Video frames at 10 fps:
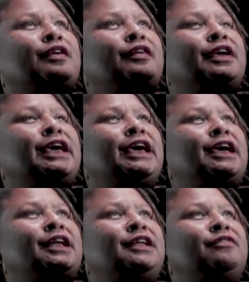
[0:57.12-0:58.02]

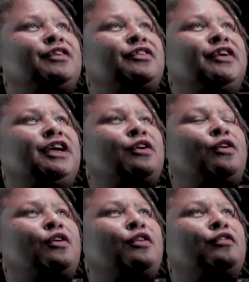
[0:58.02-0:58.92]
Okay, division
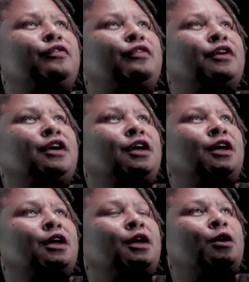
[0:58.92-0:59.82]
of
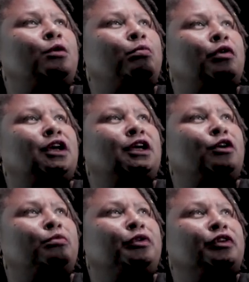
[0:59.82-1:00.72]

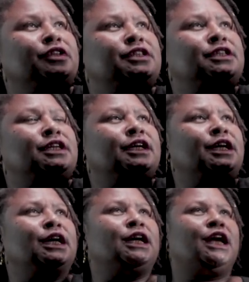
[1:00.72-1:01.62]
polynomials.
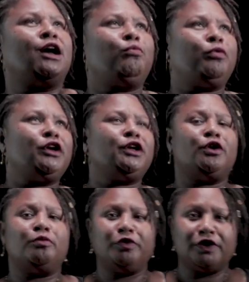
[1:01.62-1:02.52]
Now,
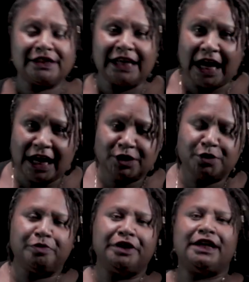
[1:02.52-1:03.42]
polynomials are
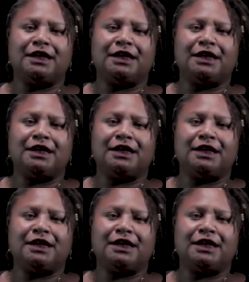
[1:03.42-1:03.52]
algebraic